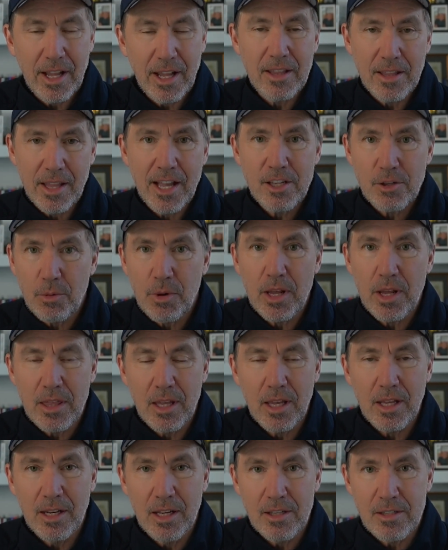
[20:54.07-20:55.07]
That's what I
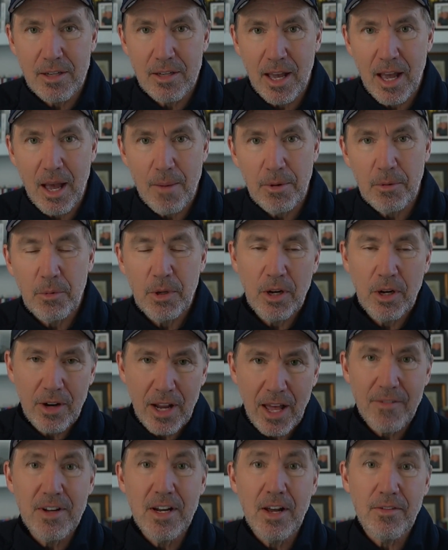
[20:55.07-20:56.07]
think needs to happen. We
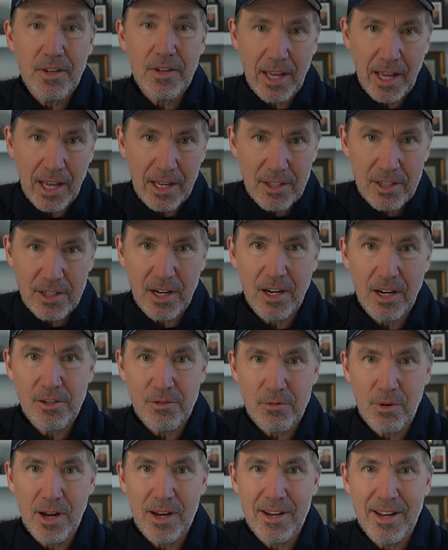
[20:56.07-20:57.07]
don't have enough case
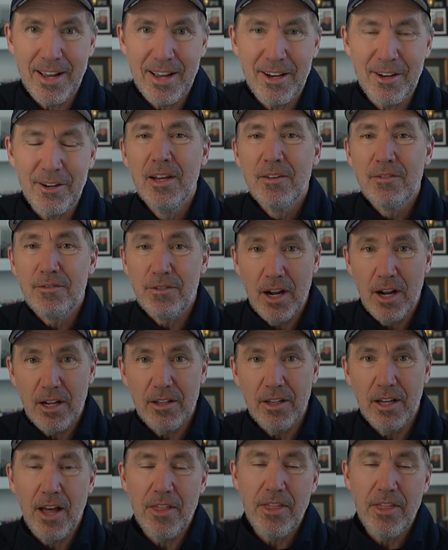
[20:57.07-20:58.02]
studies right now, frankly.